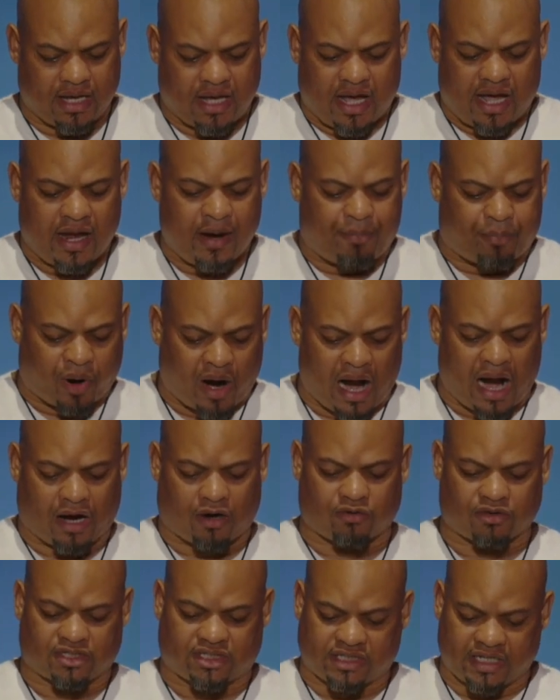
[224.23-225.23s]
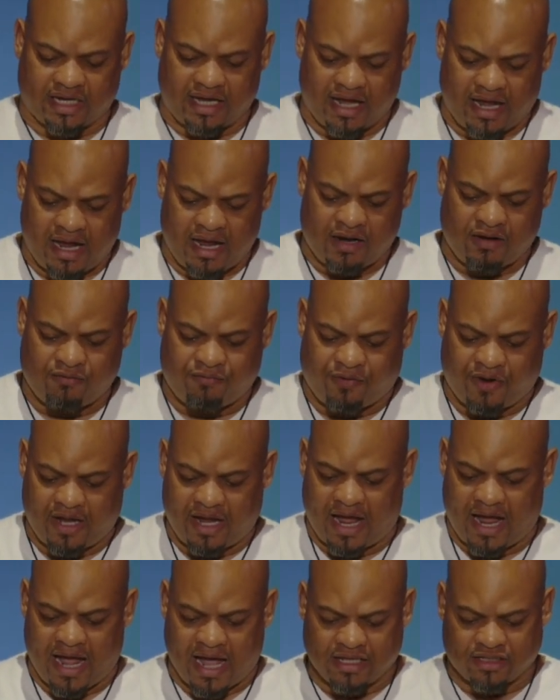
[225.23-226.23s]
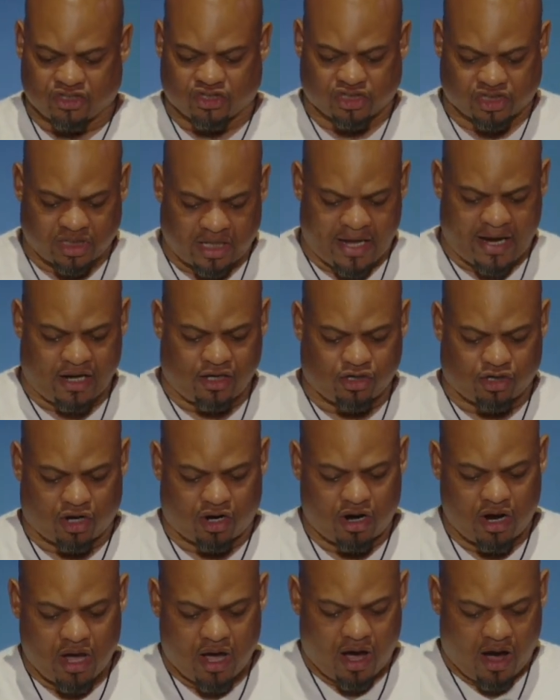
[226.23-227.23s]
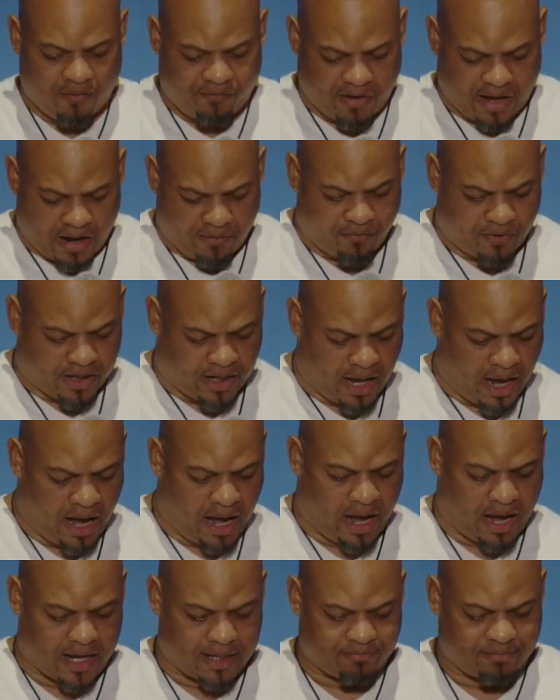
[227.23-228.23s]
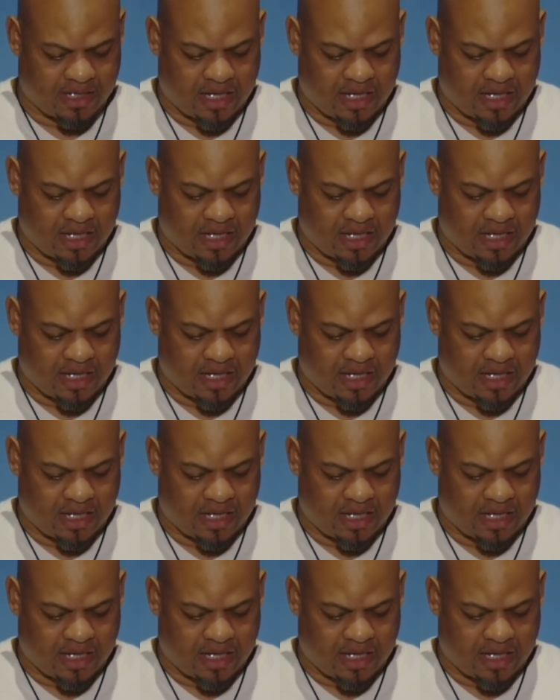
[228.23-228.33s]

hypocrisy, envy, and slander of every kind.